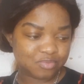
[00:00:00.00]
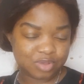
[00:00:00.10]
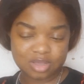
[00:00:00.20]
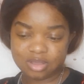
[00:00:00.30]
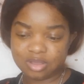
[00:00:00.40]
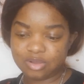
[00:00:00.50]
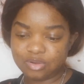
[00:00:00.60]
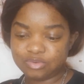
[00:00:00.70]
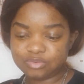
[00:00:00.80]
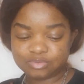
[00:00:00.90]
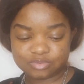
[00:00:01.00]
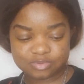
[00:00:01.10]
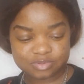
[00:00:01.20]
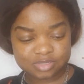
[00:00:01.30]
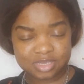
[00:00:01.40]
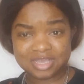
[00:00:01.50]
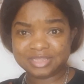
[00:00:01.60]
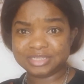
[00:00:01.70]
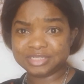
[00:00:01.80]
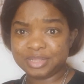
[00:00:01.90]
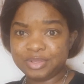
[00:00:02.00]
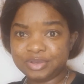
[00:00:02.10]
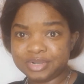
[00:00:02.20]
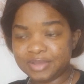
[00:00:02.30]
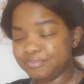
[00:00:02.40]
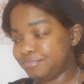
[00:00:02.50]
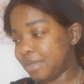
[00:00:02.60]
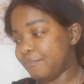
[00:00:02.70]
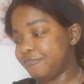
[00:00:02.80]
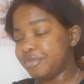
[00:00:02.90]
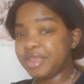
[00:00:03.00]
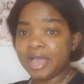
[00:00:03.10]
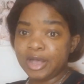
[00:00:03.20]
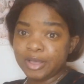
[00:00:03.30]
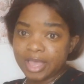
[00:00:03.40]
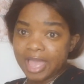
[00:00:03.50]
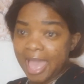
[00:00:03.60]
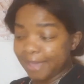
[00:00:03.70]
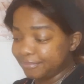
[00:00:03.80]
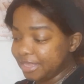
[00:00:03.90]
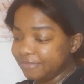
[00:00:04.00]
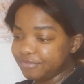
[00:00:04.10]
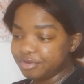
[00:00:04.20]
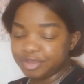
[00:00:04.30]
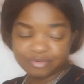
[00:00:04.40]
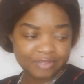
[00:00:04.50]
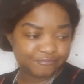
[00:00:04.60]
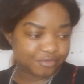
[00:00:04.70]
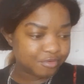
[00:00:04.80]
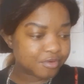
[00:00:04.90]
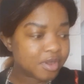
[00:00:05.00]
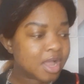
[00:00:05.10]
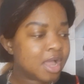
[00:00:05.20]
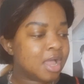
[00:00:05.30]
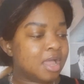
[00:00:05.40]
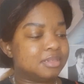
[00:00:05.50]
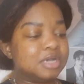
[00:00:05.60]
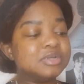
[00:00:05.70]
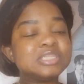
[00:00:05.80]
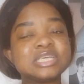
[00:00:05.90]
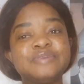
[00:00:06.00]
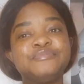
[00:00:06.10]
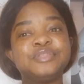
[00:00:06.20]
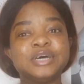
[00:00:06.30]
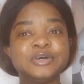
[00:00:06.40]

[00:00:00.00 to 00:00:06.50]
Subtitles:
Wow. This is a lot. I'm very happy, very grateful. Now it's time for the